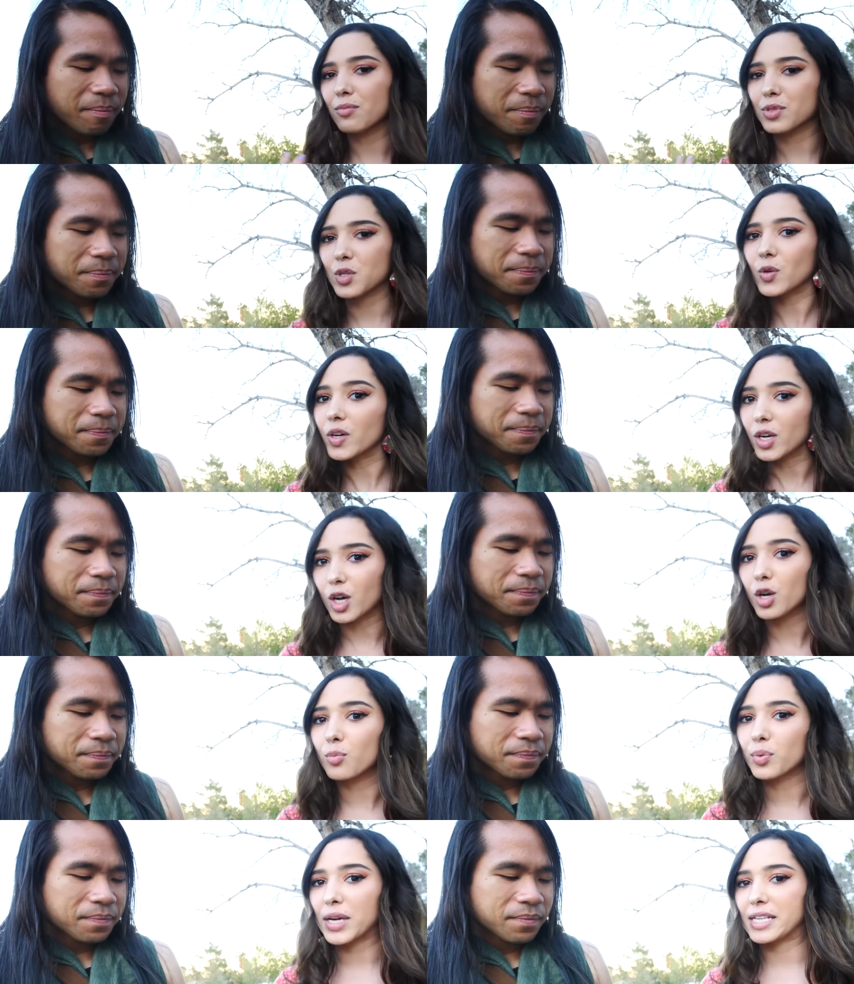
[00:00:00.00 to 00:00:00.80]
Speaker 1: him to a
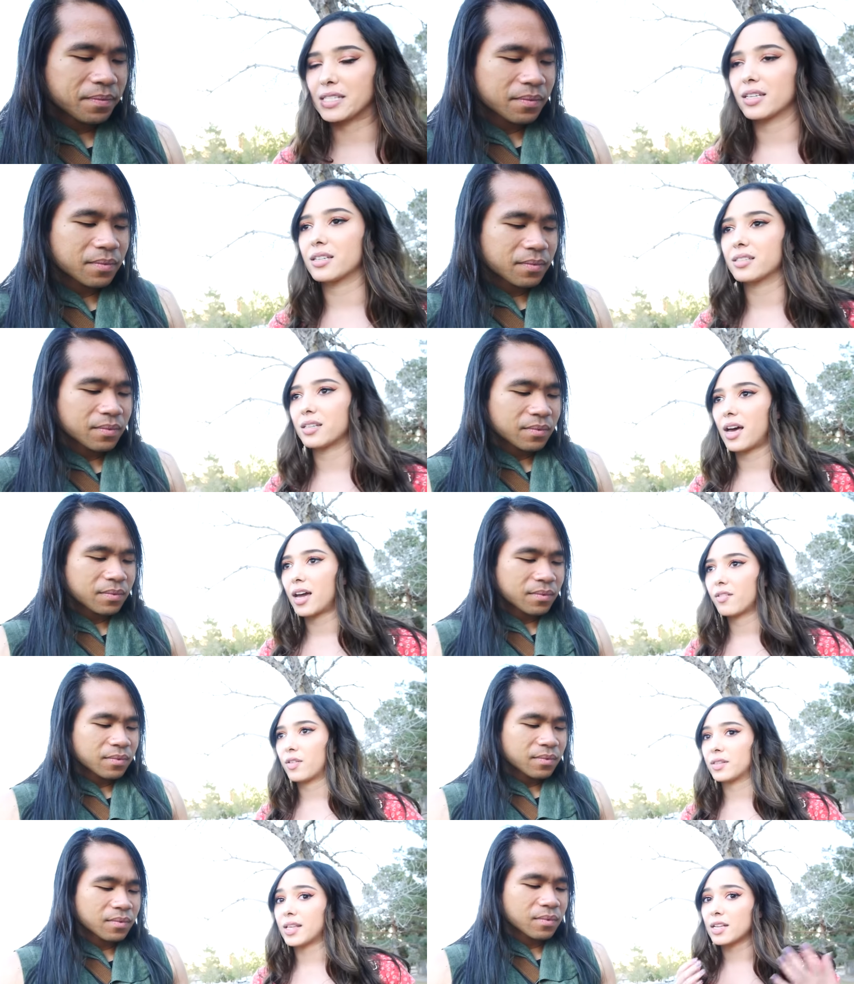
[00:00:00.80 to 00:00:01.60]
good place in his
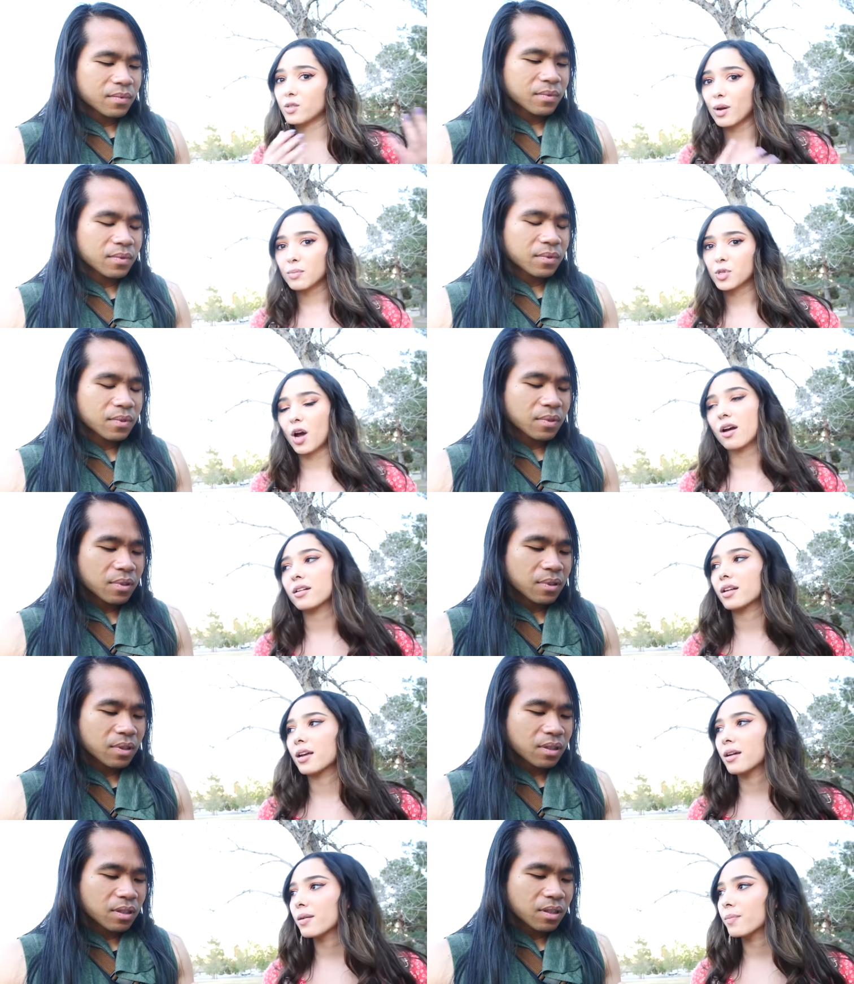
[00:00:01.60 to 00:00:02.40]
life, and that's why I'm
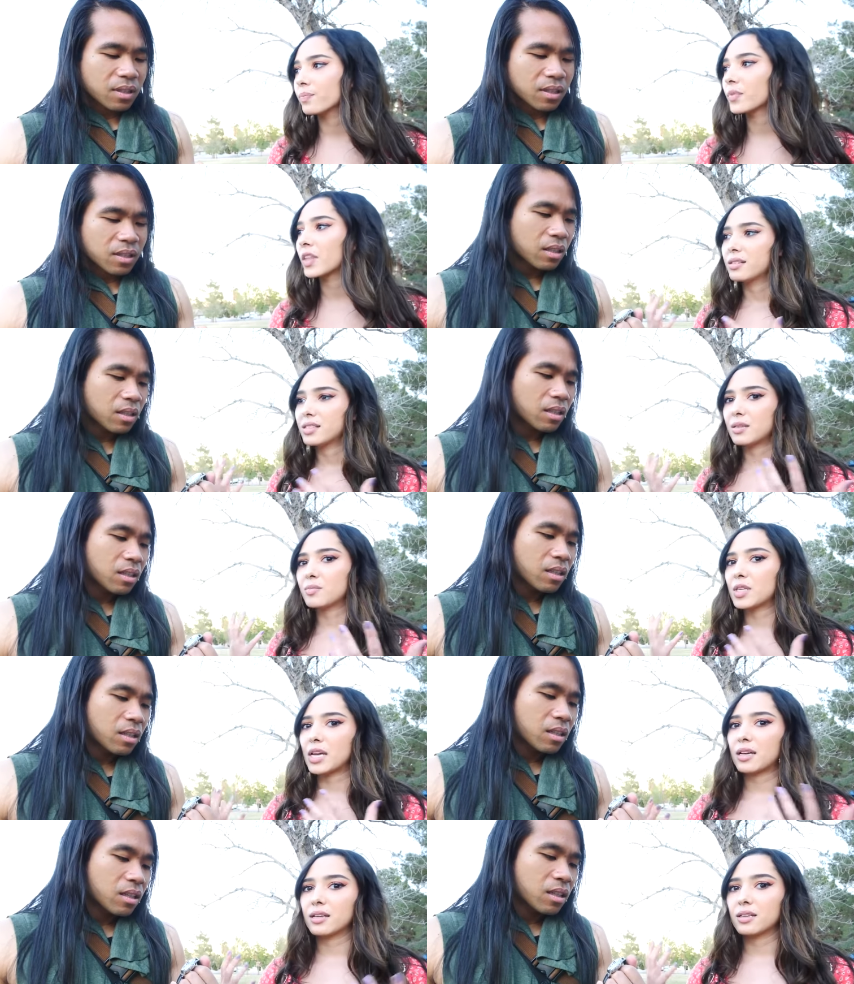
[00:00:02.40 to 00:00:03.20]
talking to him.
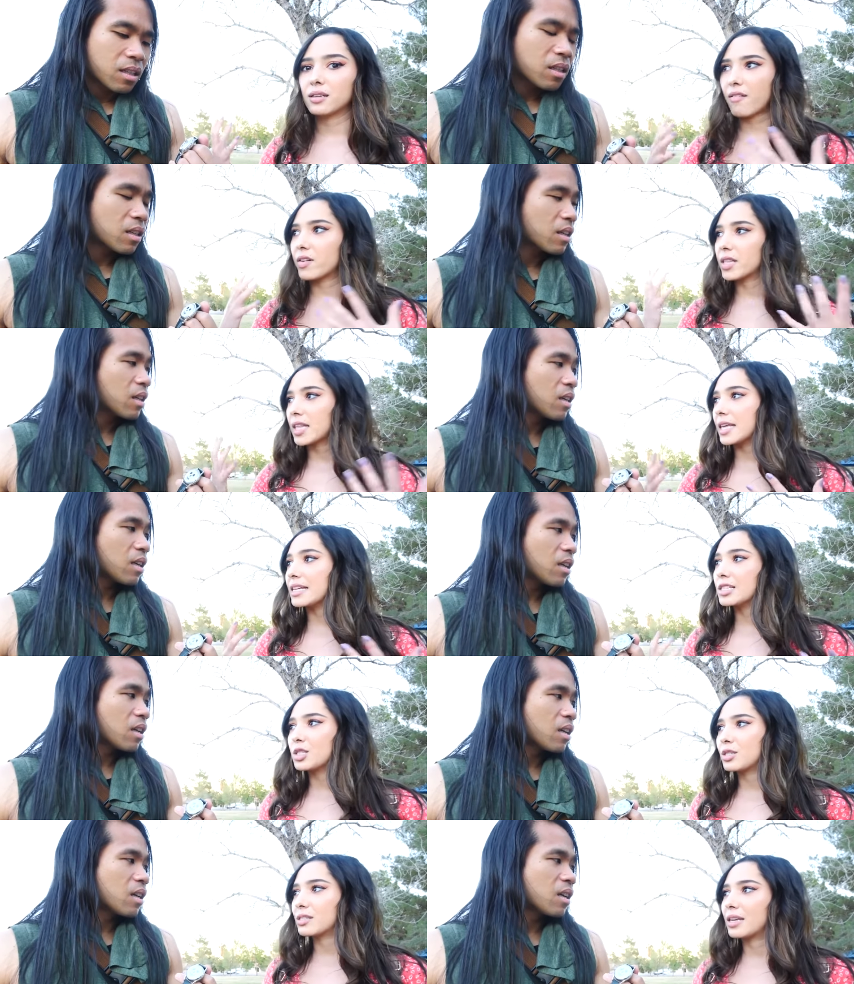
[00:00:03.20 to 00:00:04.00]
Seems like
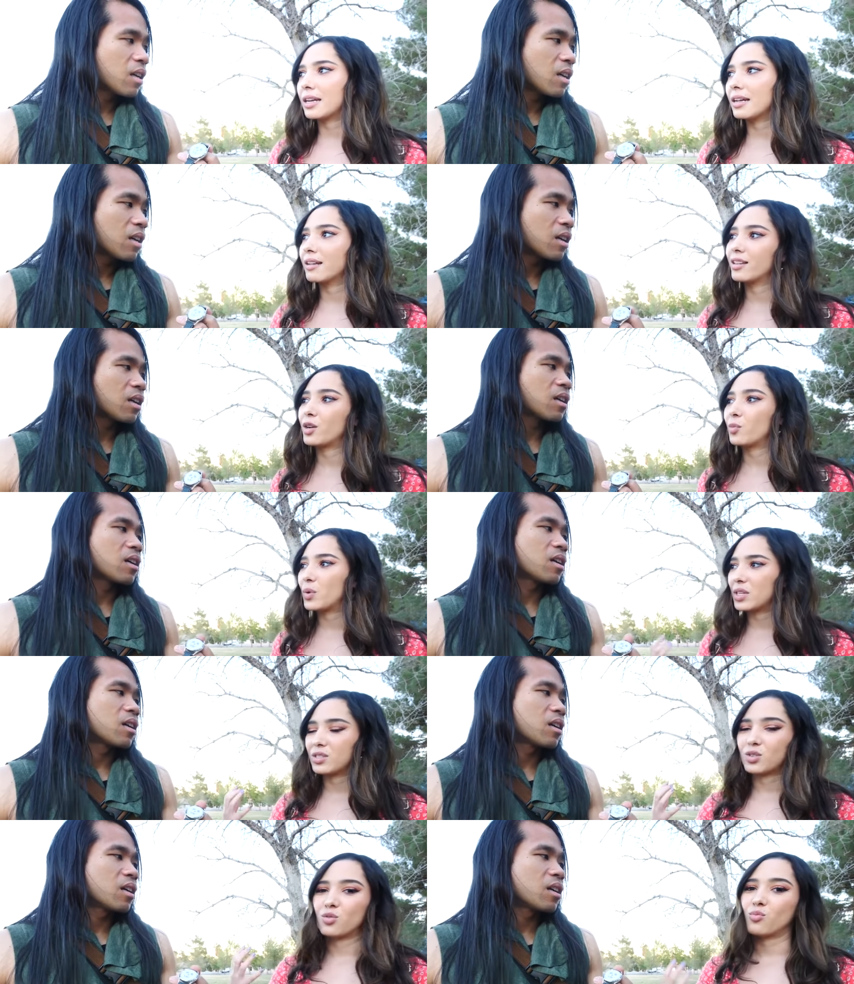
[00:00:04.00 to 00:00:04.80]
everything's just getting a little
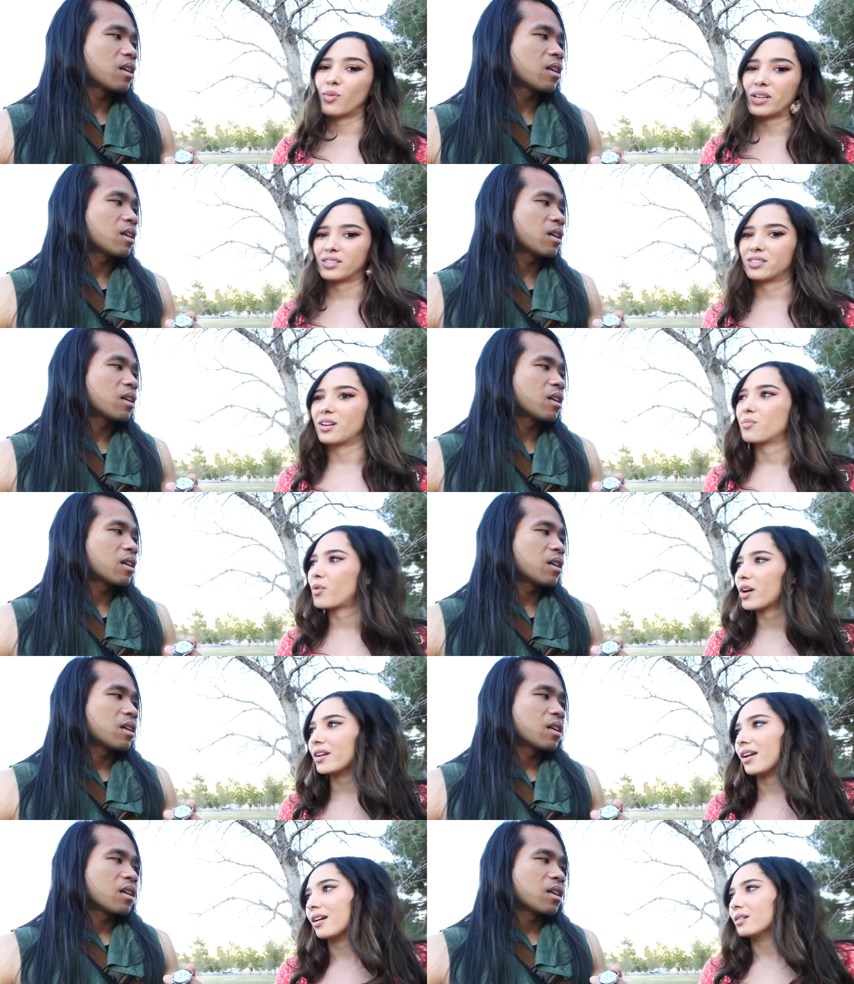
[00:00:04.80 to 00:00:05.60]
bit too messed up
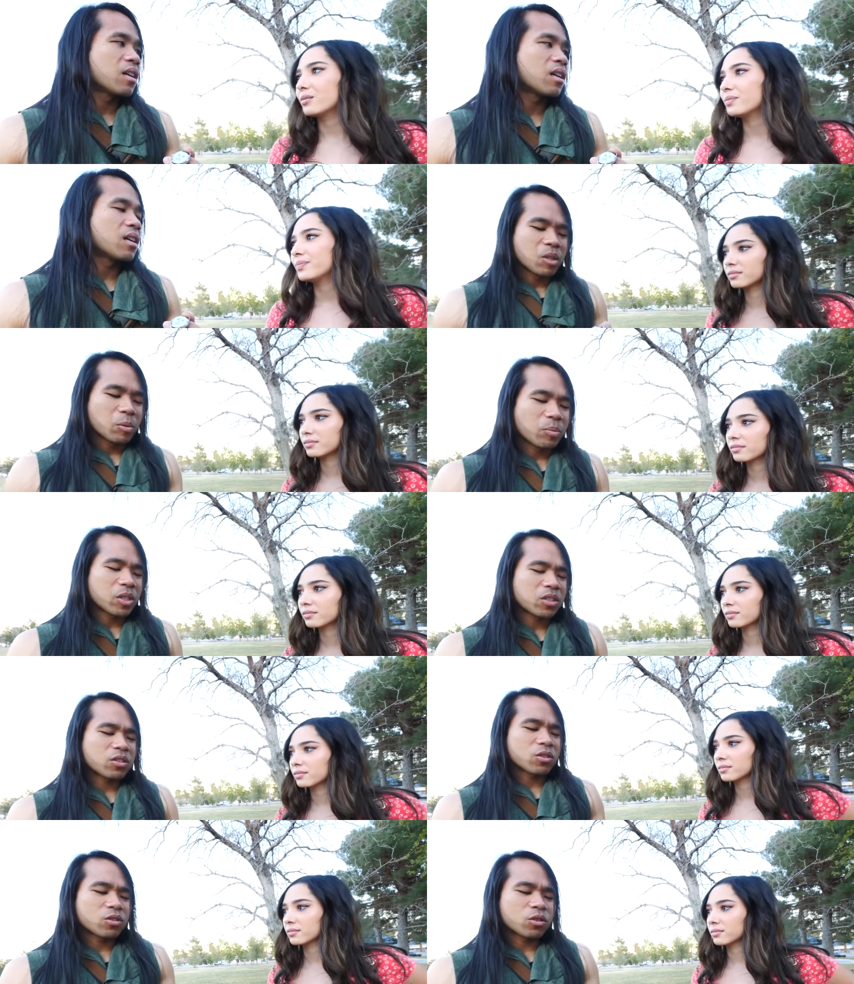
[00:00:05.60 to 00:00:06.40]
right now.
Speaker 2: My
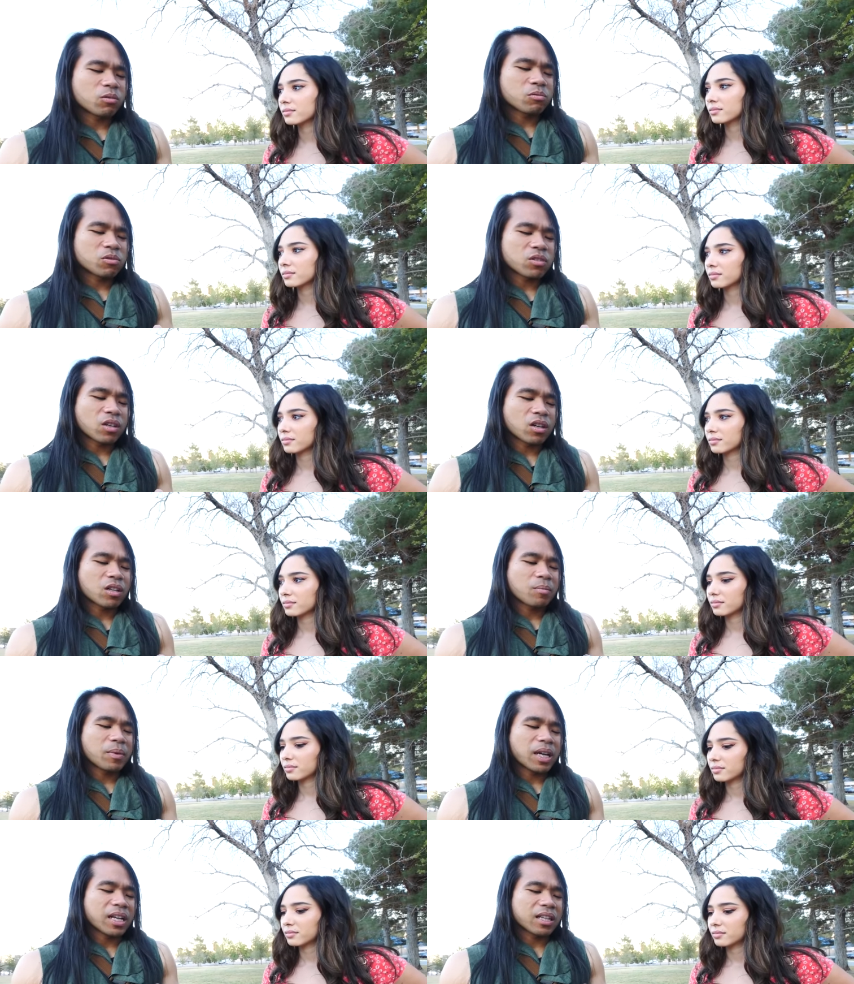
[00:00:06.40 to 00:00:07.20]
Mr. Jones
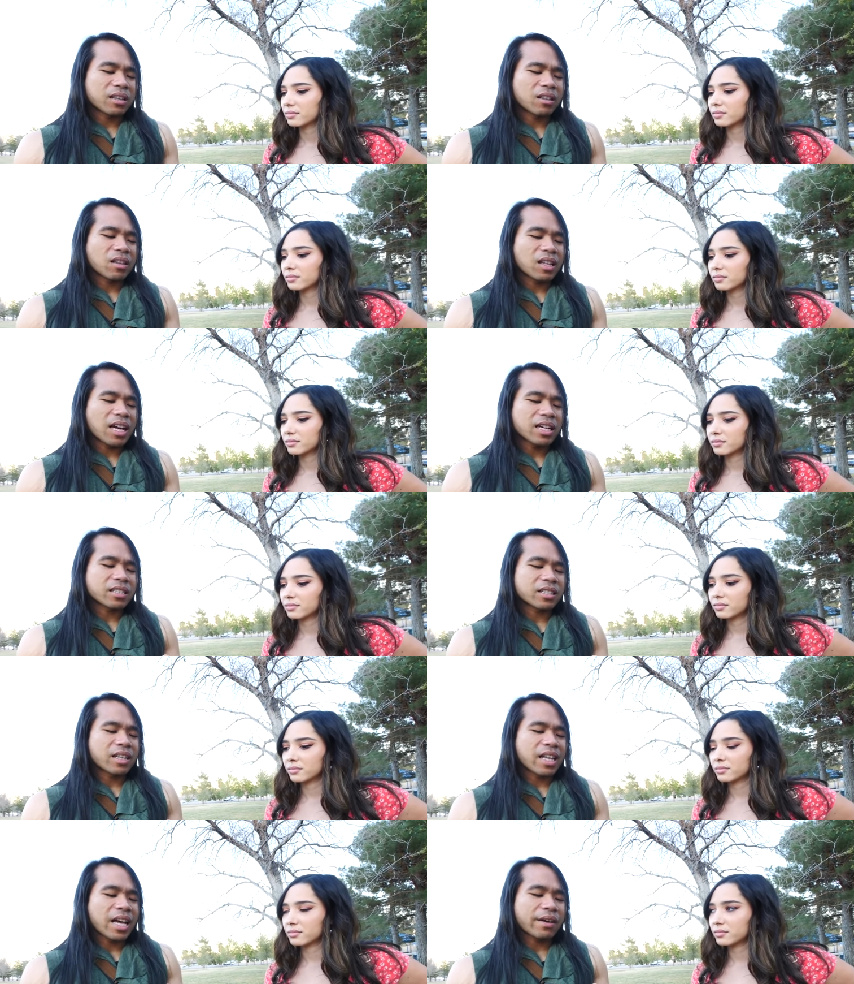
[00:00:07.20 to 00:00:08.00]
automatic The
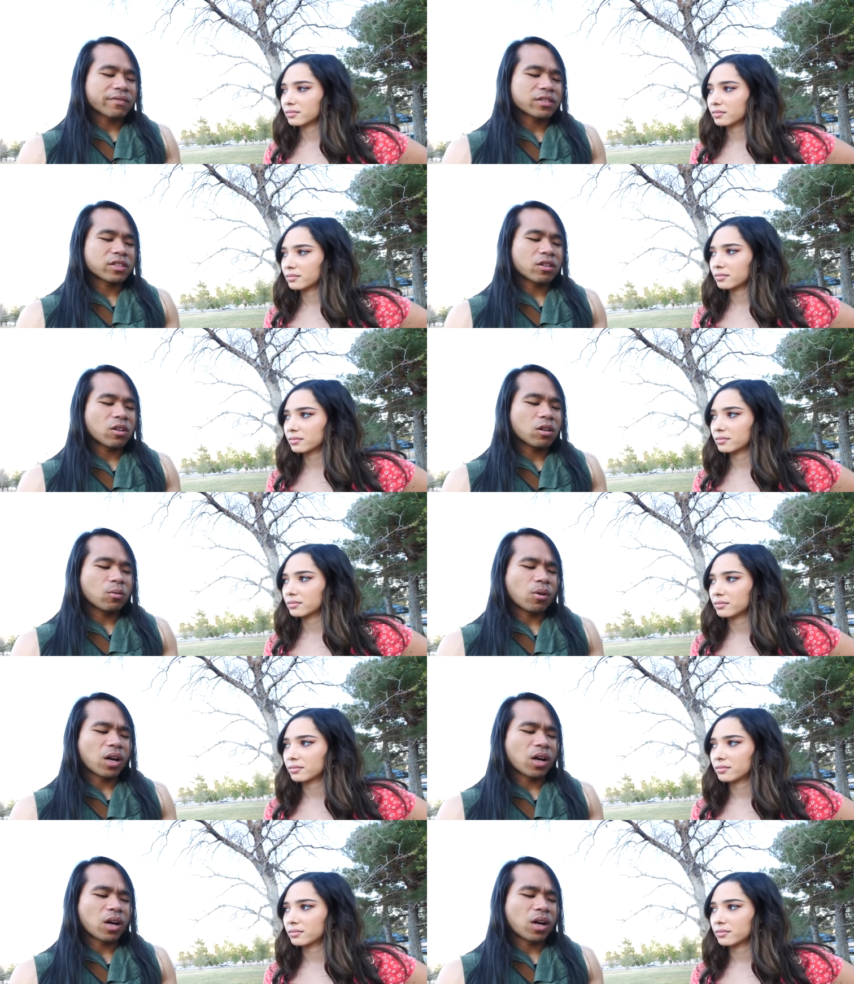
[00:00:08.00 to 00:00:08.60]
Last Laugh skull